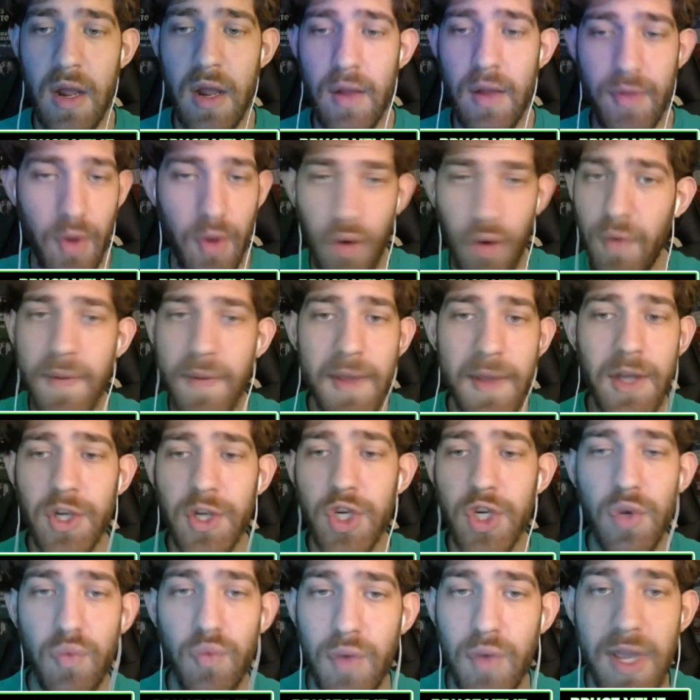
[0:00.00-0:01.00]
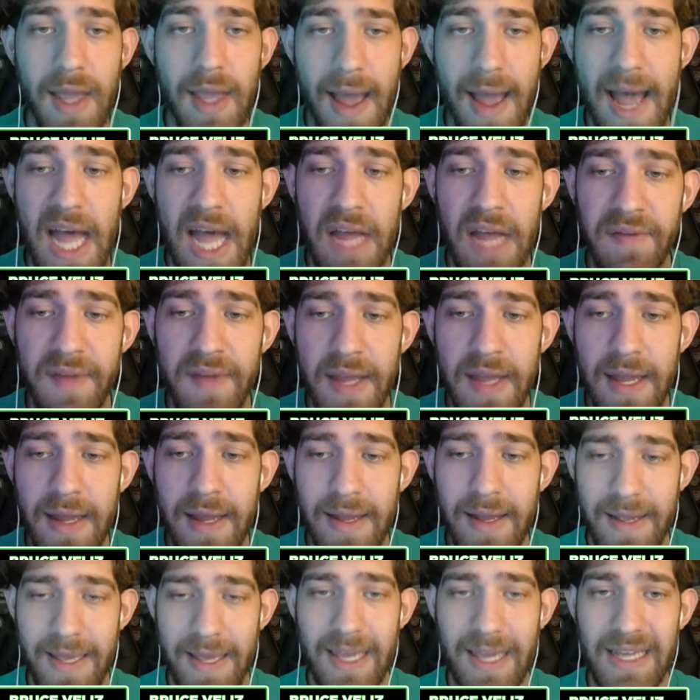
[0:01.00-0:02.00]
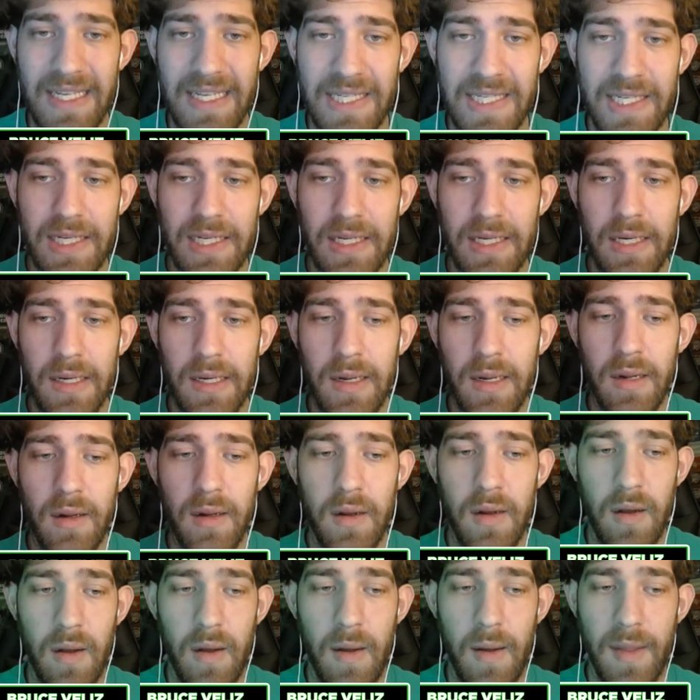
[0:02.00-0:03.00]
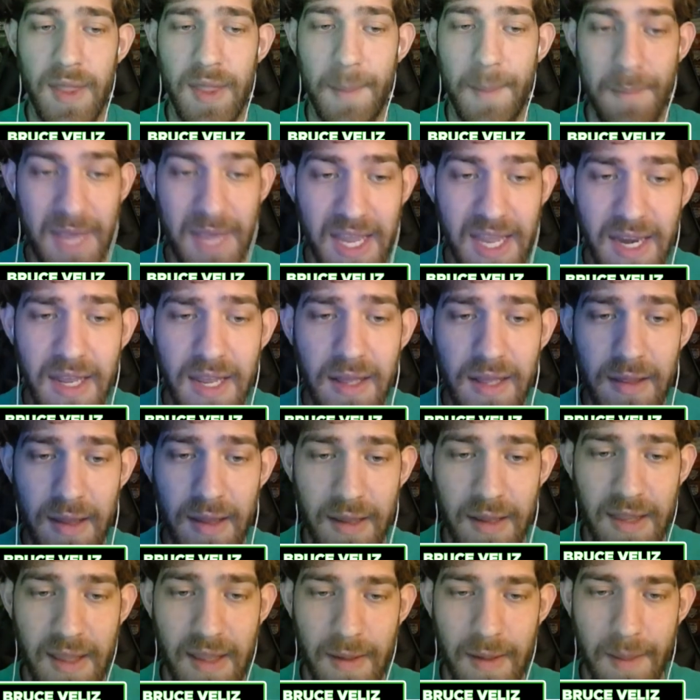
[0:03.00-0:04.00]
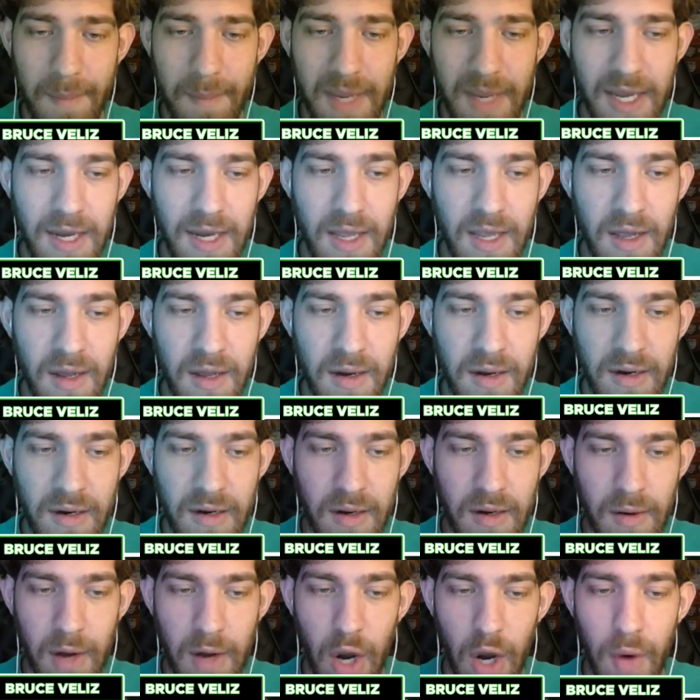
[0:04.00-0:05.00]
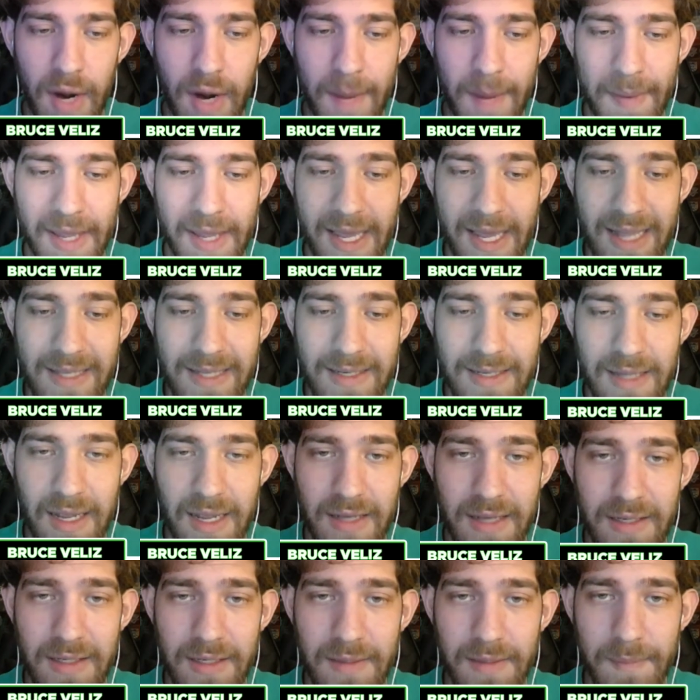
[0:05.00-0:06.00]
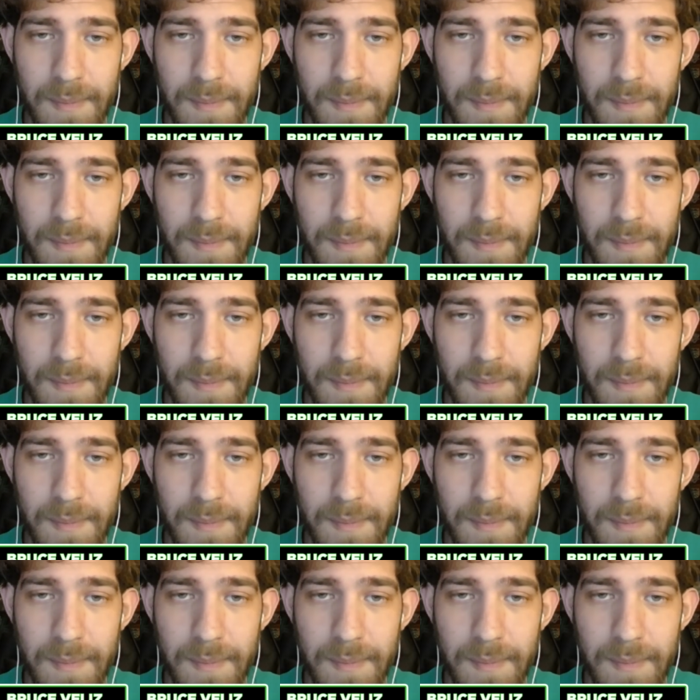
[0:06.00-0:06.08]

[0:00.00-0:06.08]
The only issue we have is the media, the, the media going up against us,